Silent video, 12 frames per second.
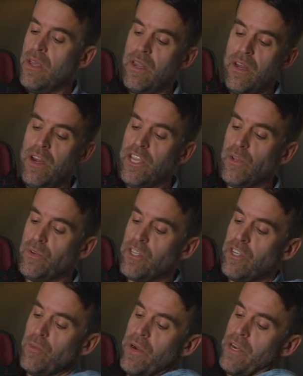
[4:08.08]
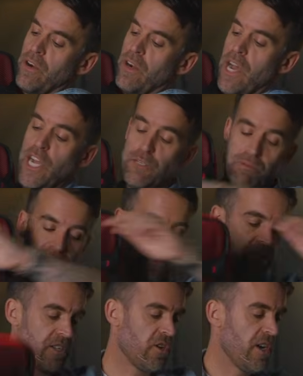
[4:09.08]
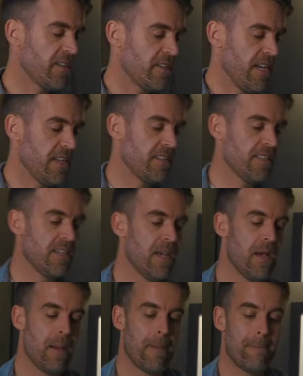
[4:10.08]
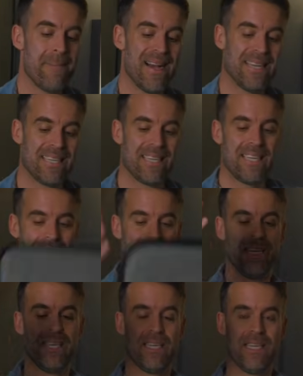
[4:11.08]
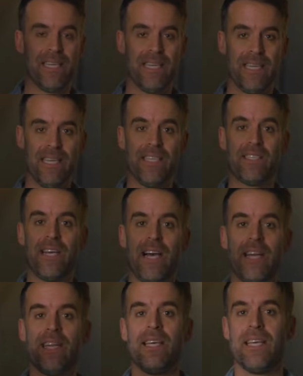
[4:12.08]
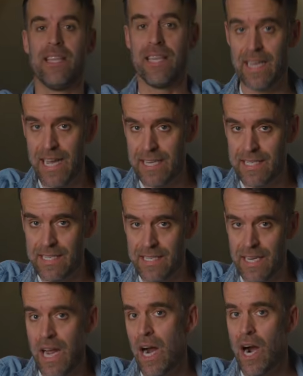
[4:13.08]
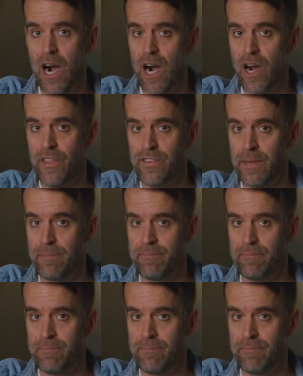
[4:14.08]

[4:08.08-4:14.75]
Not either one's a deal breaker. I just prefer the 600X case, but inside, the guts are the same.